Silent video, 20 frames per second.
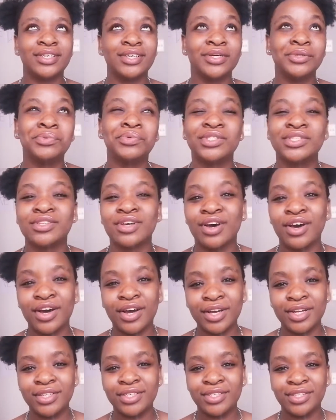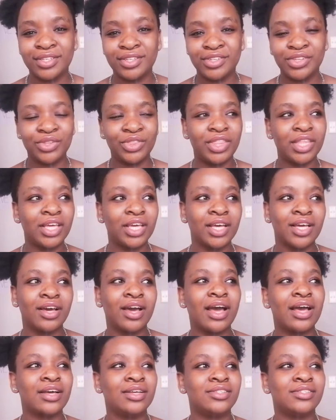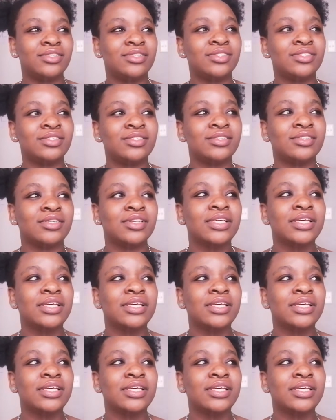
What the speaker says: It was hard. You think it's just